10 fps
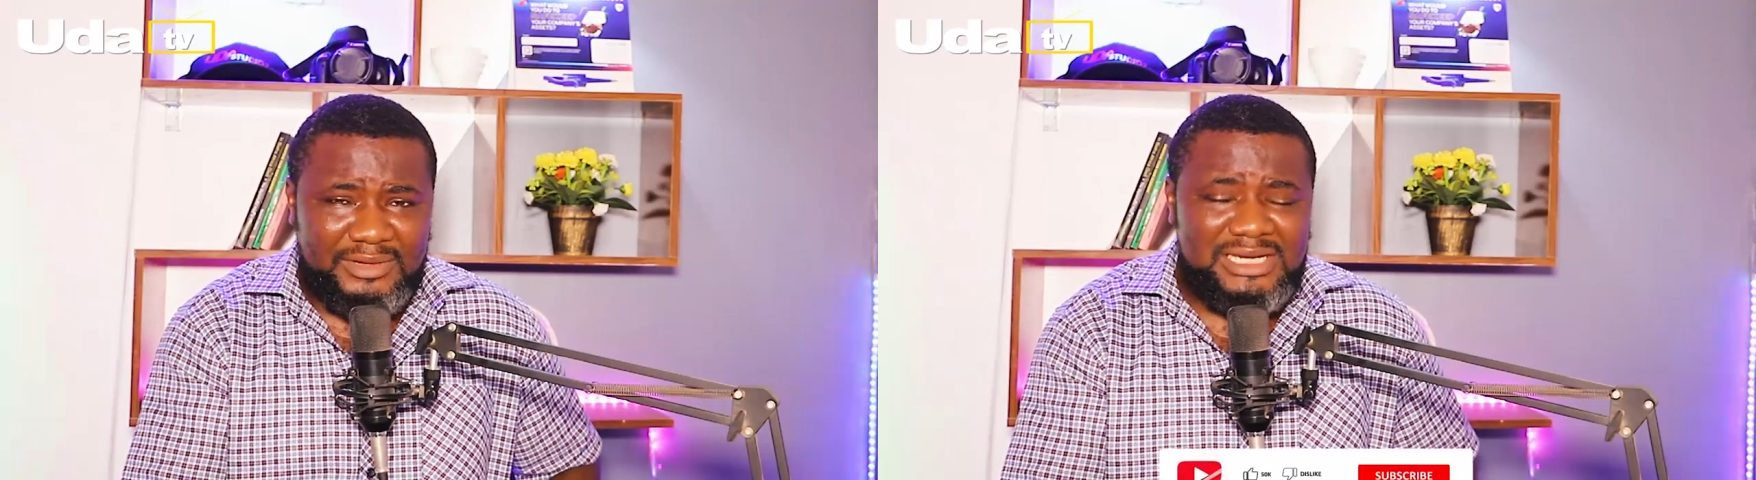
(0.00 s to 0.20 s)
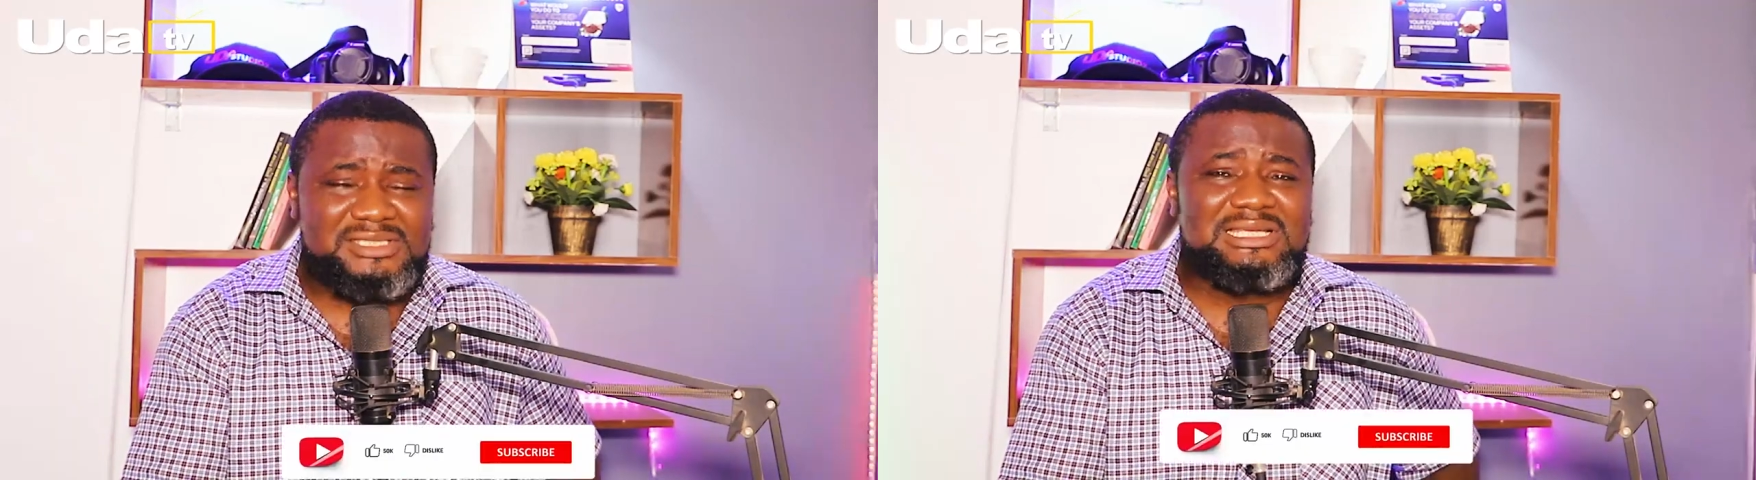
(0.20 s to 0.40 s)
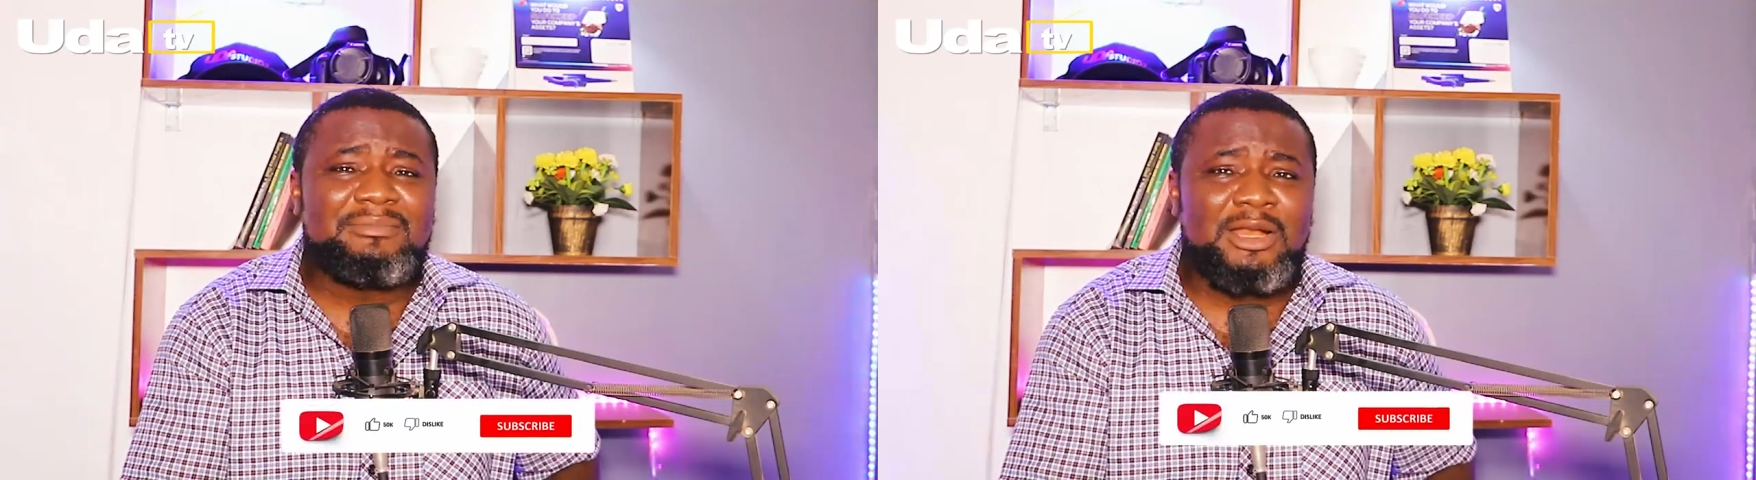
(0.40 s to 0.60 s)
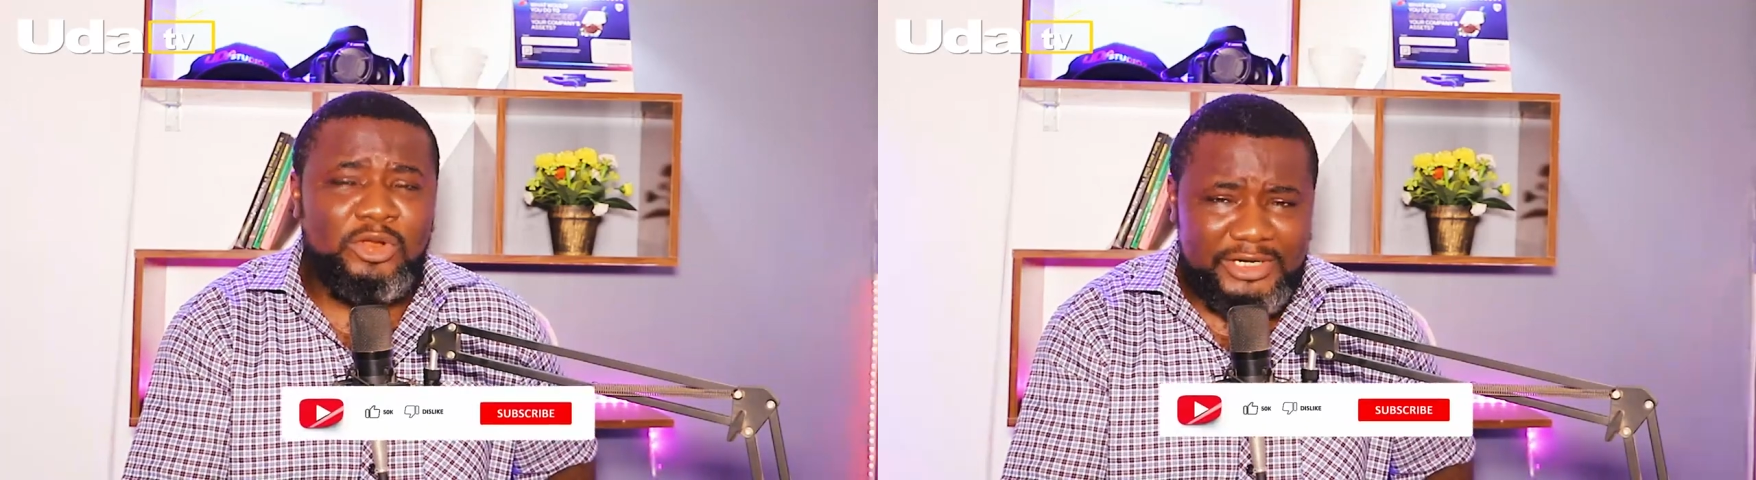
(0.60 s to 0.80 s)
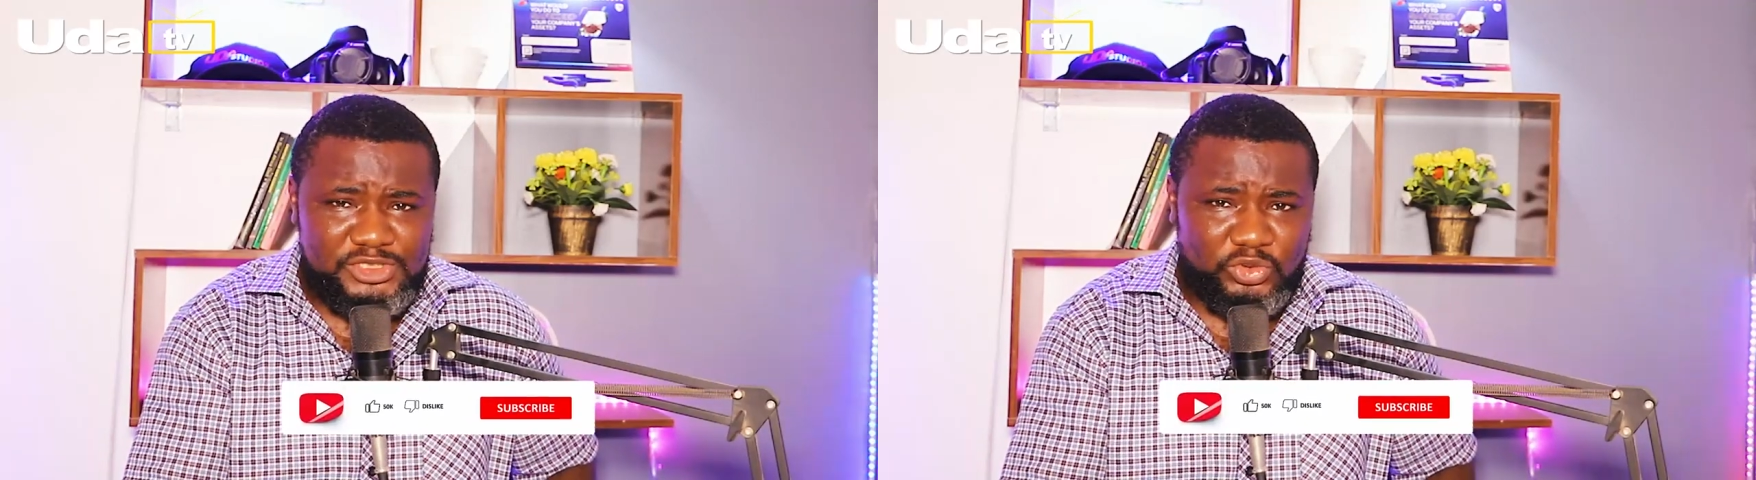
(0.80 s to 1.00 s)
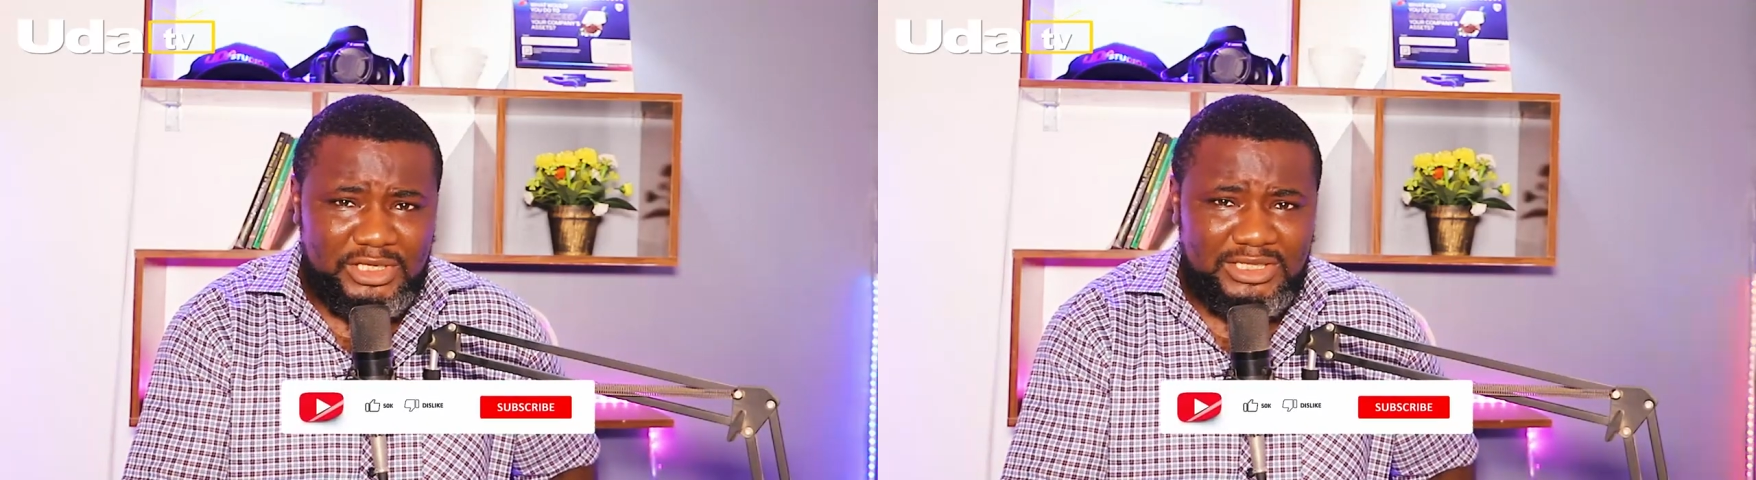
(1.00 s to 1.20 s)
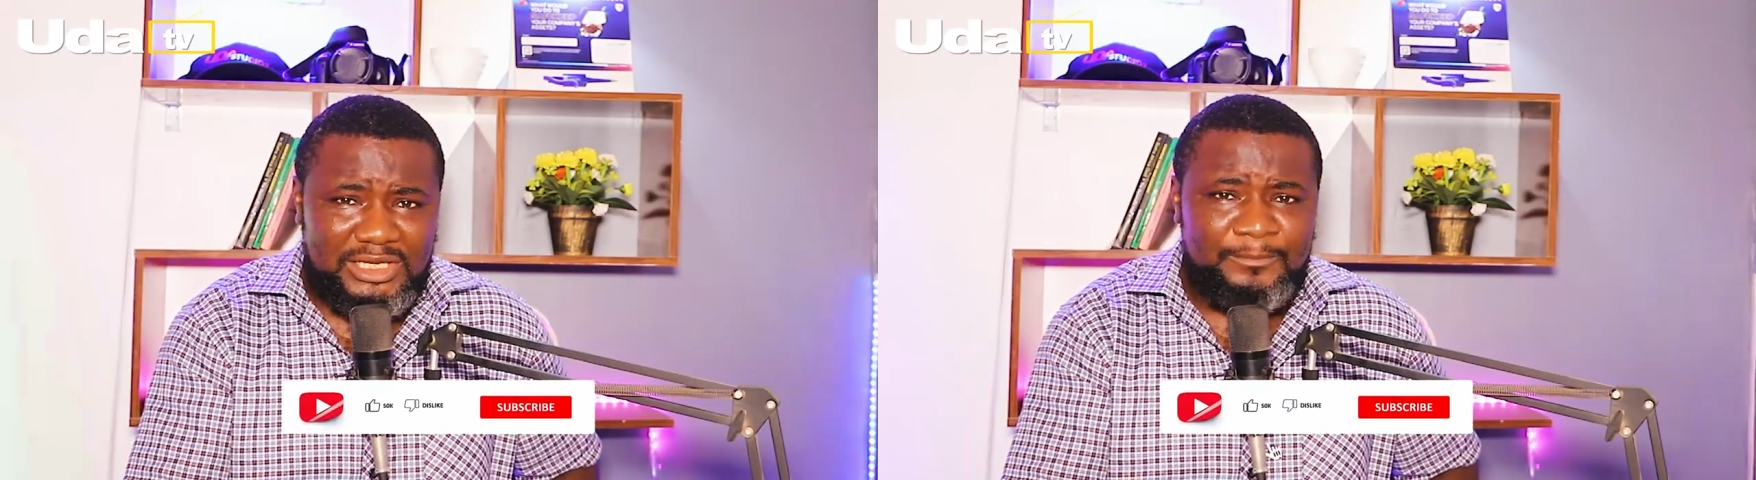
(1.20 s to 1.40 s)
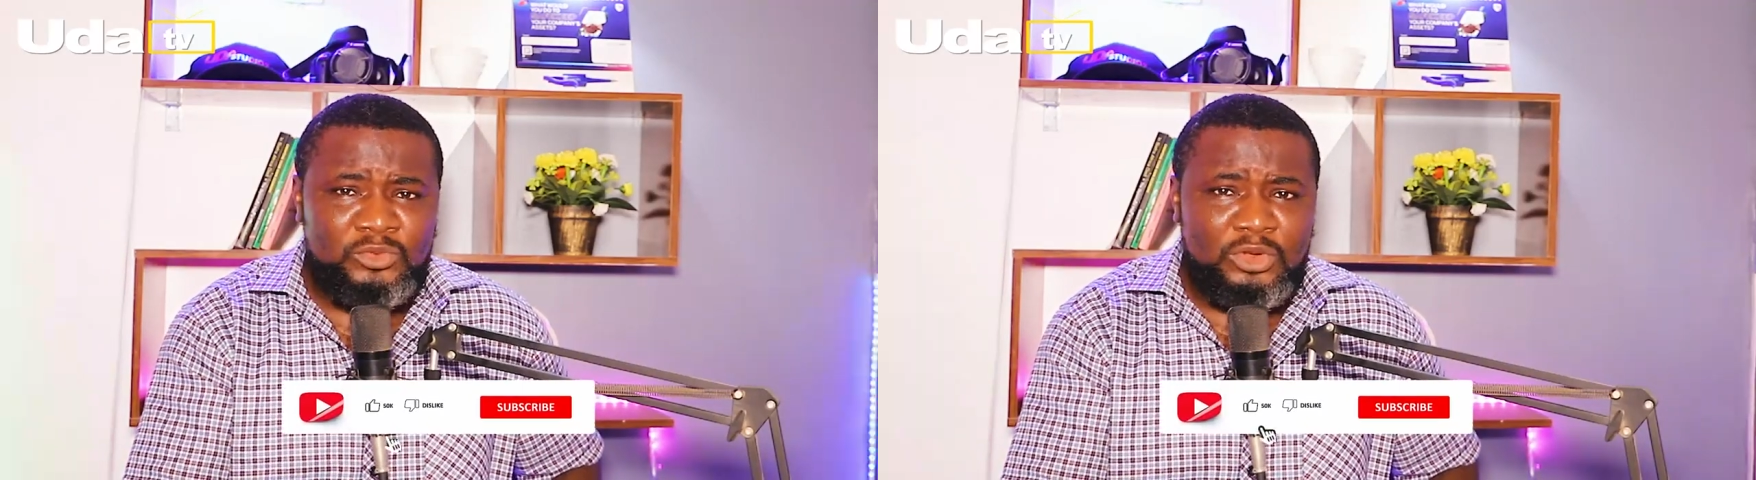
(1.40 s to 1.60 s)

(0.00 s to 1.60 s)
My name is Siriman Lawrence Okeke.